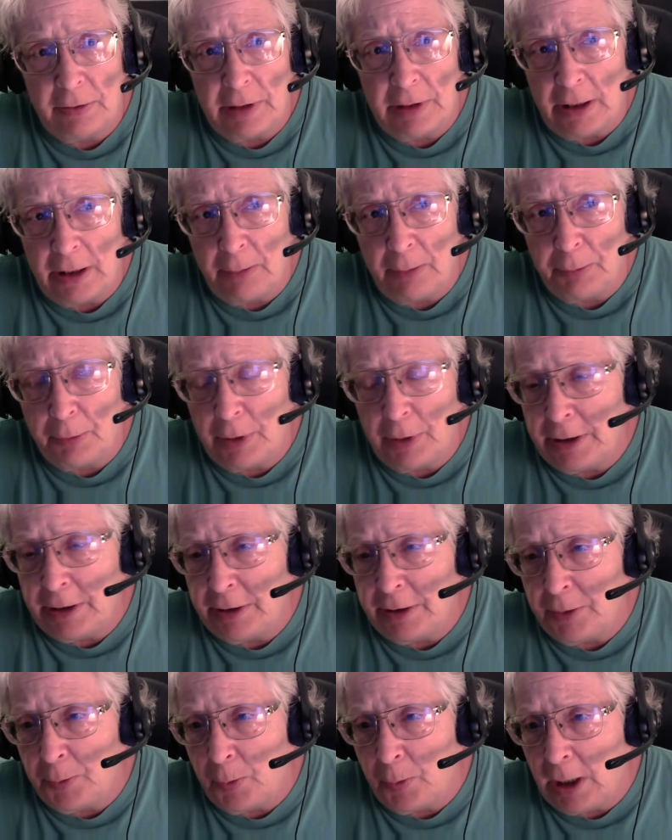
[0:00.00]
They
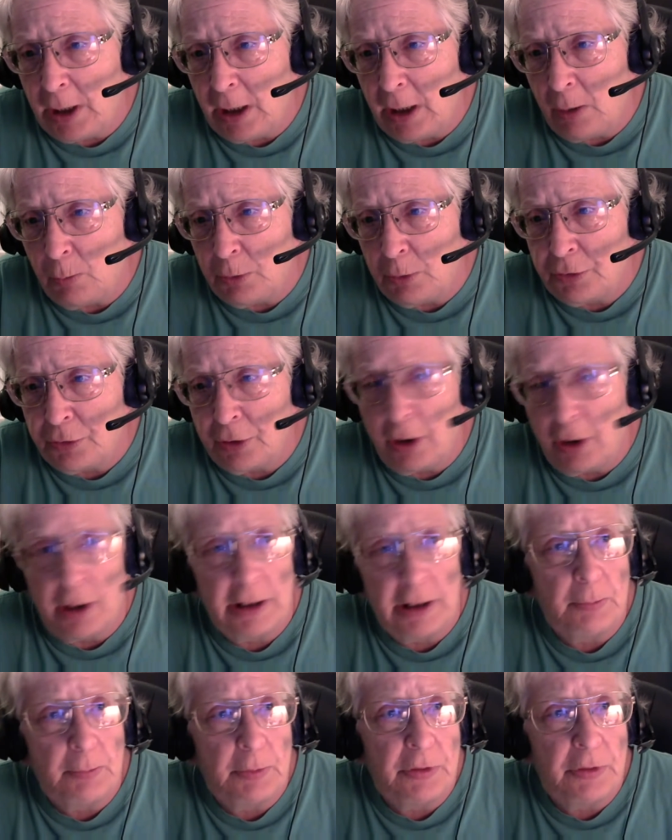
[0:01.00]
upgraded it while I was
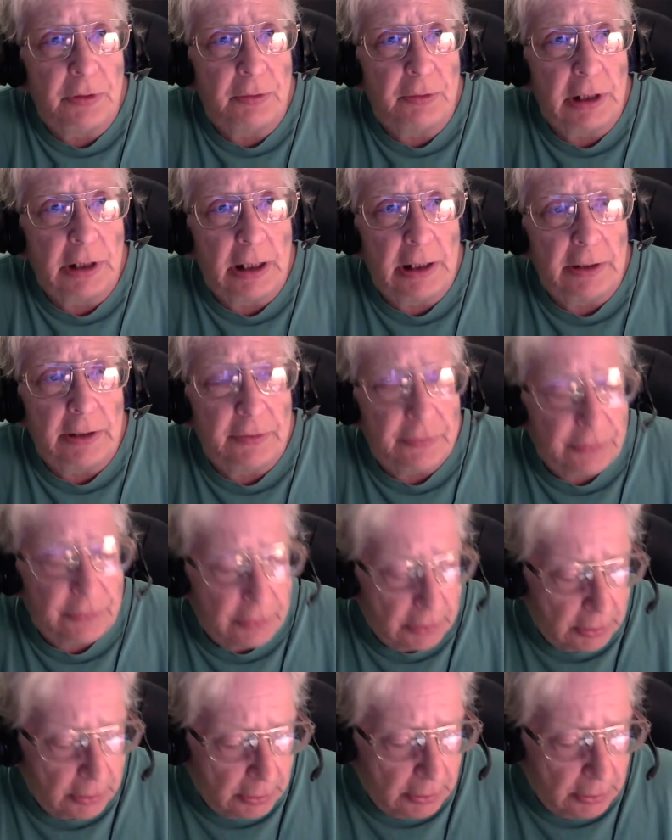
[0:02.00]
talking with you guys.